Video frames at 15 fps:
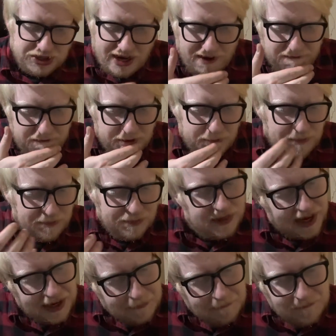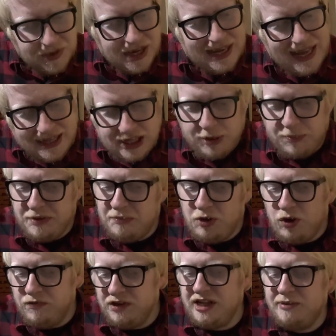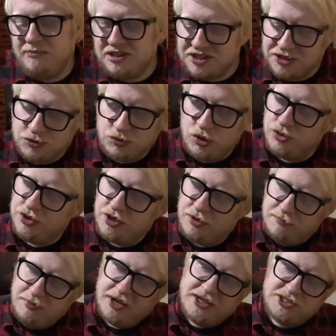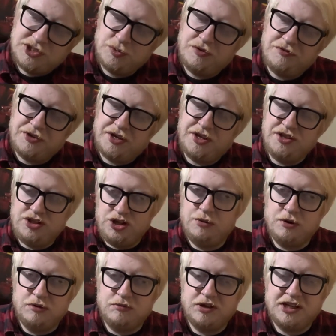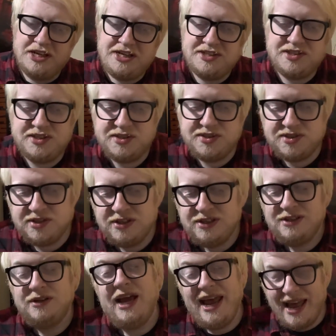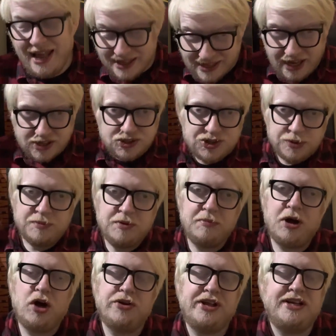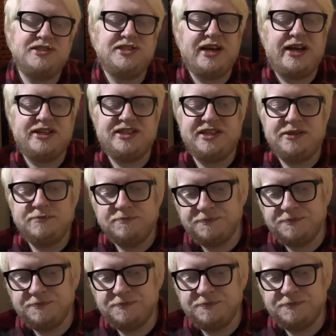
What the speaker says: have like a little bit more of a limited run compared to other newer releases in that supermarket setting.